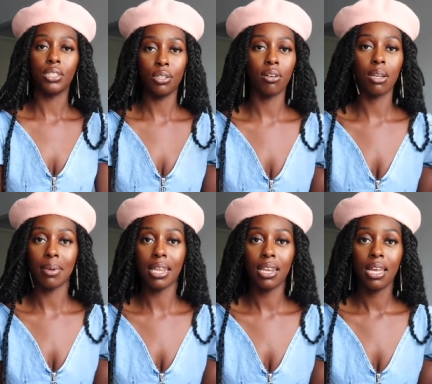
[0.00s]
You know what I
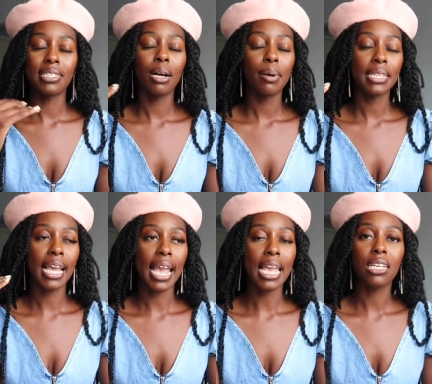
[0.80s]
mean? It's all about
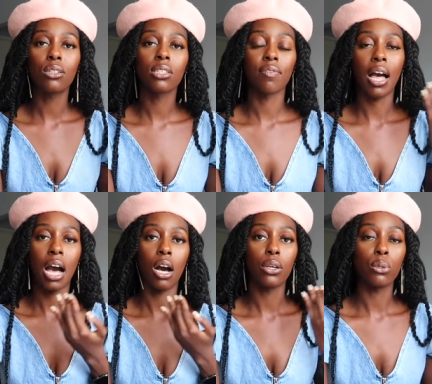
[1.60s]
the angles of
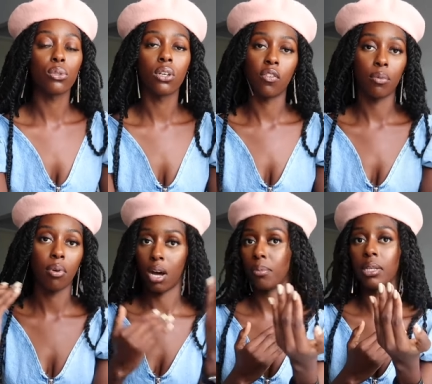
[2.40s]
how you solve a
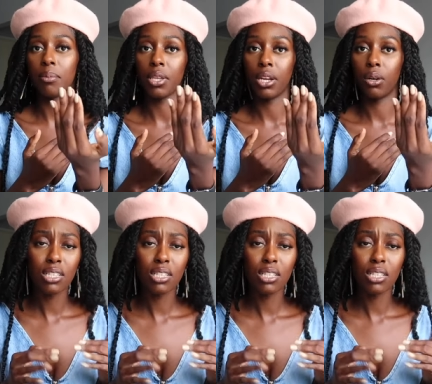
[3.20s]
problem, you know?